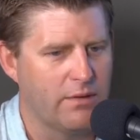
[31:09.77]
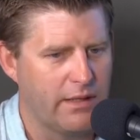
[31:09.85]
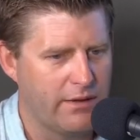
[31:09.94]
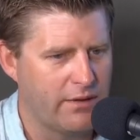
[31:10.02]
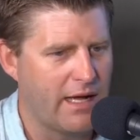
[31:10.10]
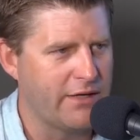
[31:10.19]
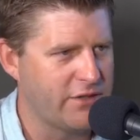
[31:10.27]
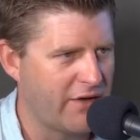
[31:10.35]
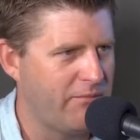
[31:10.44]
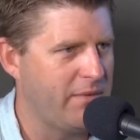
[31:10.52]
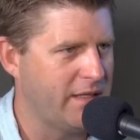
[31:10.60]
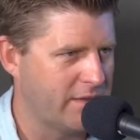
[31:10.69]
Well, you're not
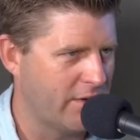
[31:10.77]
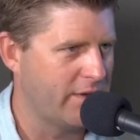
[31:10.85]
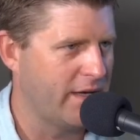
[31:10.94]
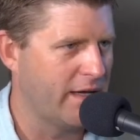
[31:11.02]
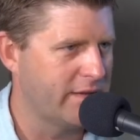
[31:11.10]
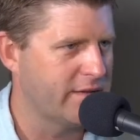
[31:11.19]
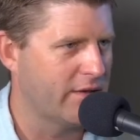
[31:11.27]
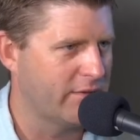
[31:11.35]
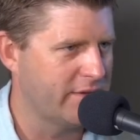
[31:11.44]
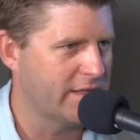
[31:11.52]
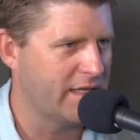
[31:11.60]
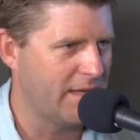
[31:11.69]
Jeff Bezos yet, so
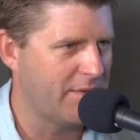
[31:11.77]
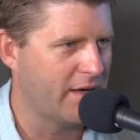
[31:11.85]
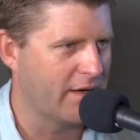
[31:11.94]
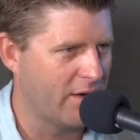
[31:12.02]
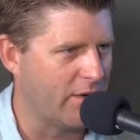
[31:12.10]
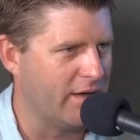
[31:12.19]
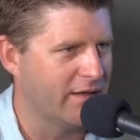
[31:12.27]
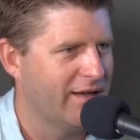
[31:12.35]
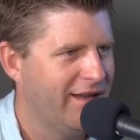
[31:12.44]
just keep on going.